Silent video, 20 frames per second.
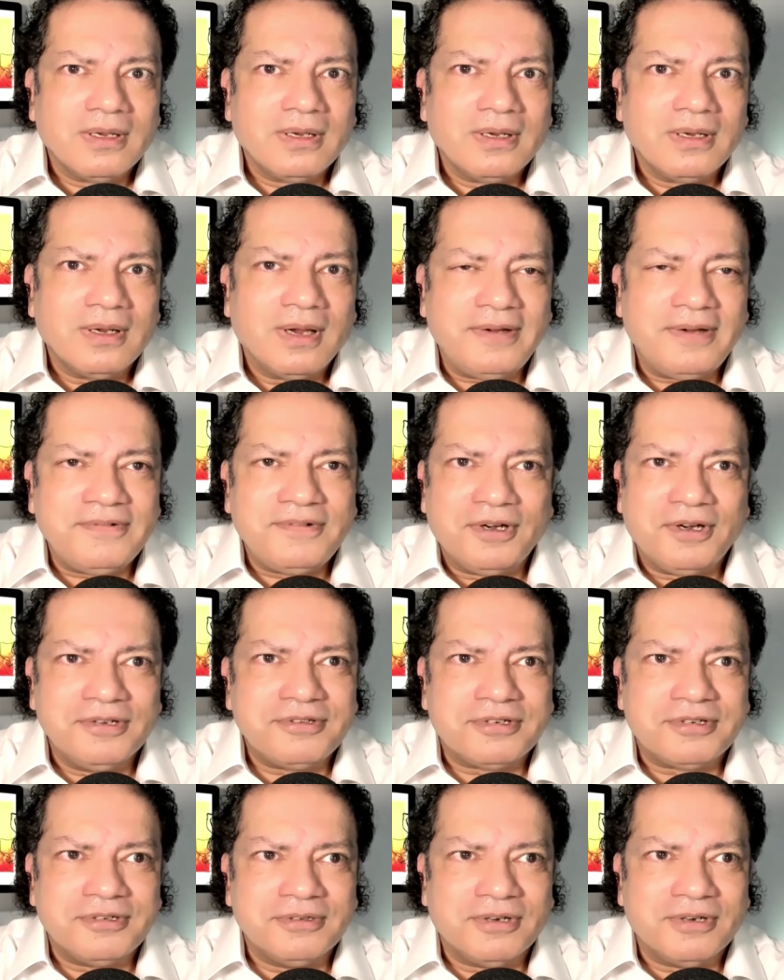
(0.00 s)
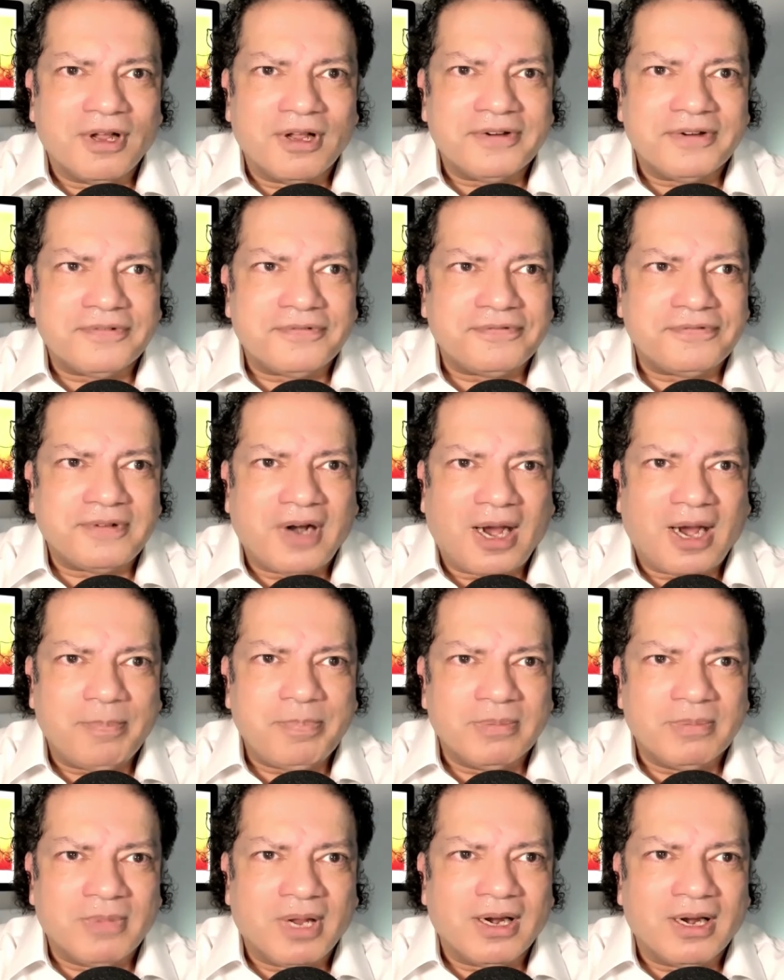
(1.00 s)
I've gone through a lot of crap
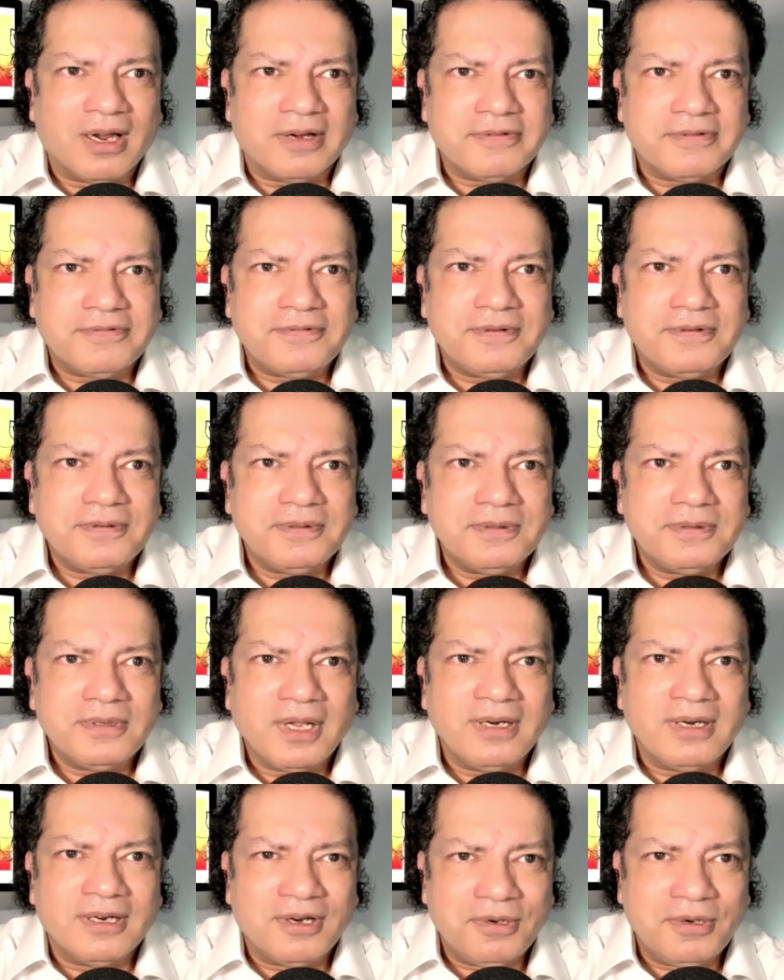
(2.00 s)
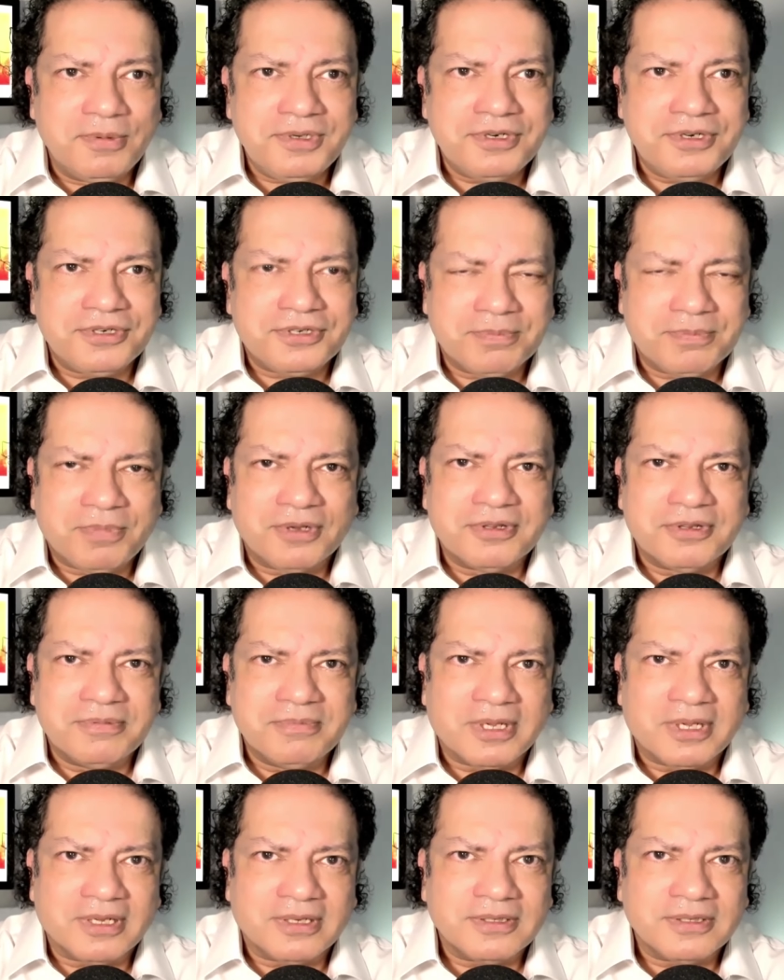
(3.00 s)
in my life, and it always used to bother
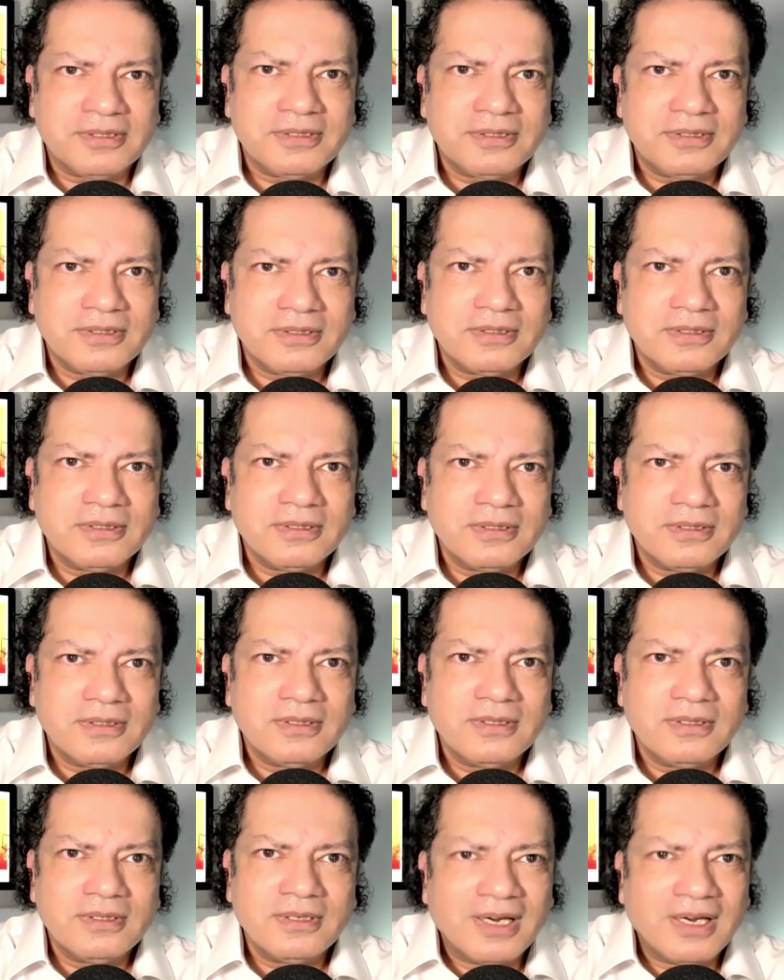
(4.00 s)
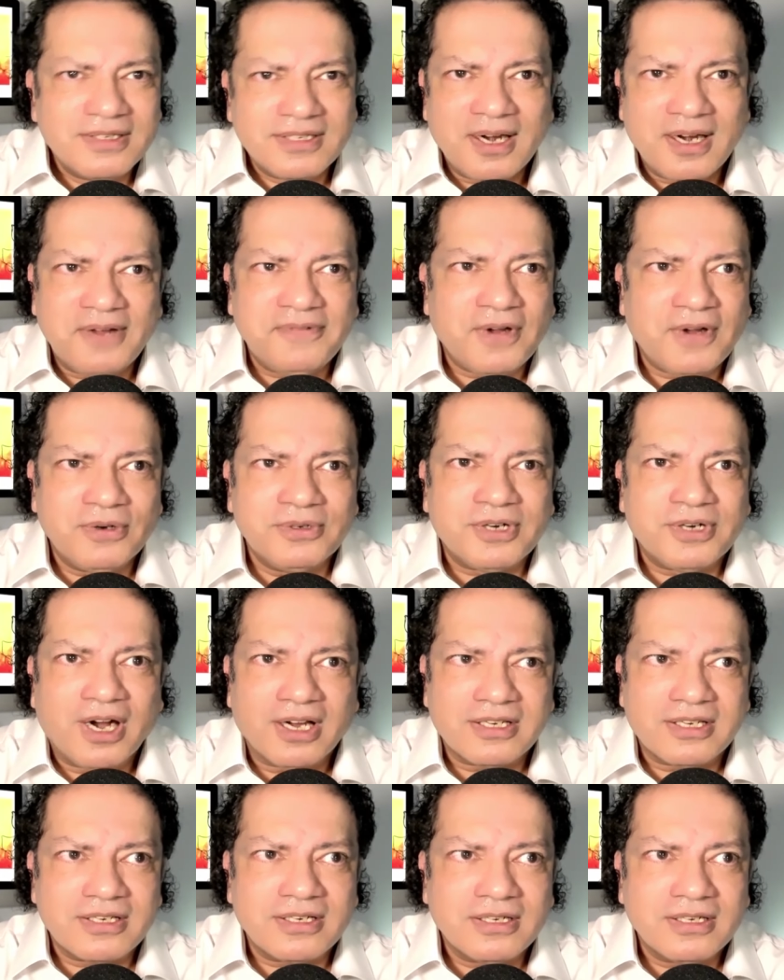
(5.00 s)
me until I found
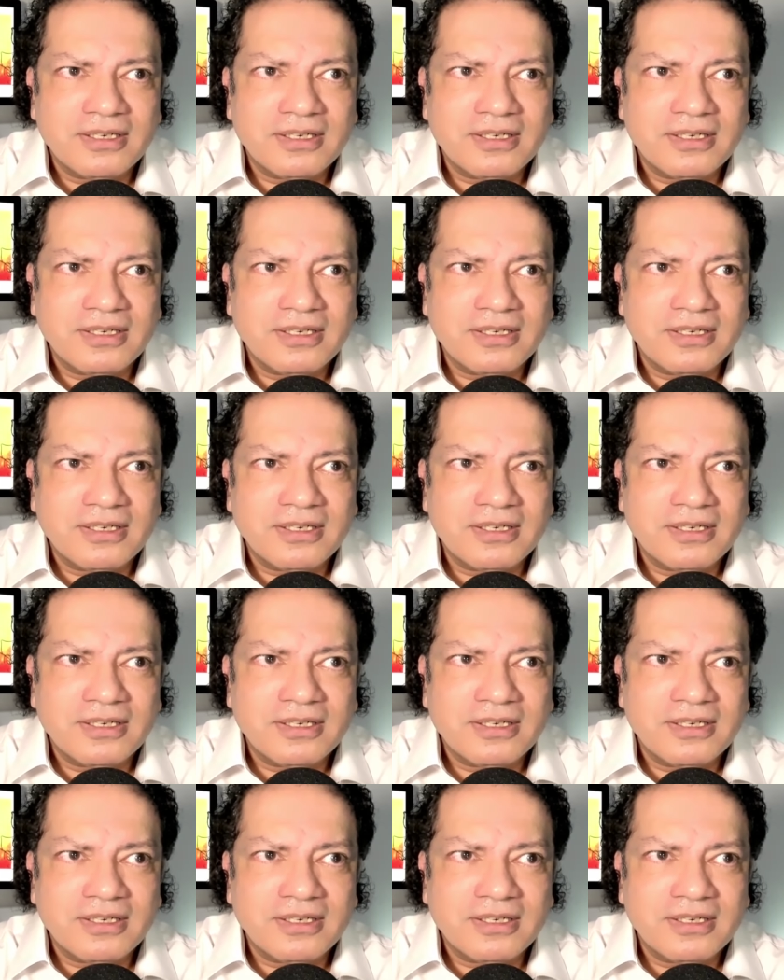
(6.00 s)
Christ.